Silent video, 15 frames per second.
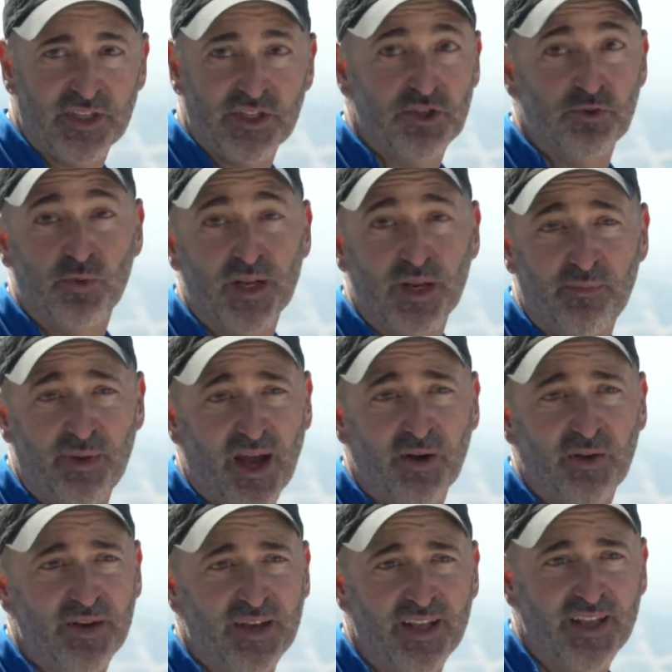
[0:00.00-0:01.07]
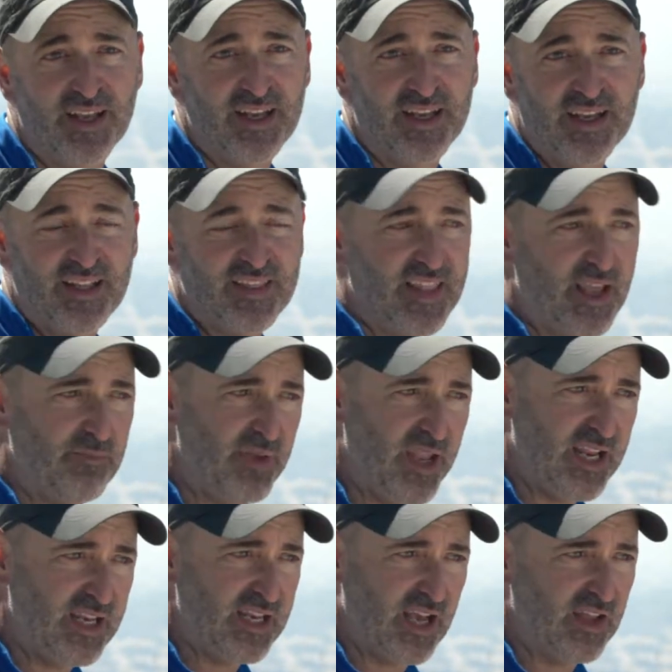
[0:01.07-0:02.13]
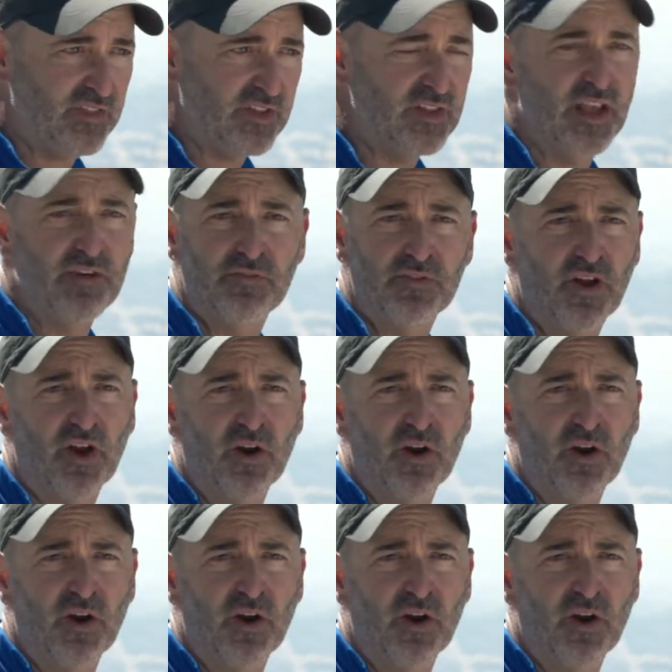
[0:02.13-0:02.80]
that you read about, that pain down the left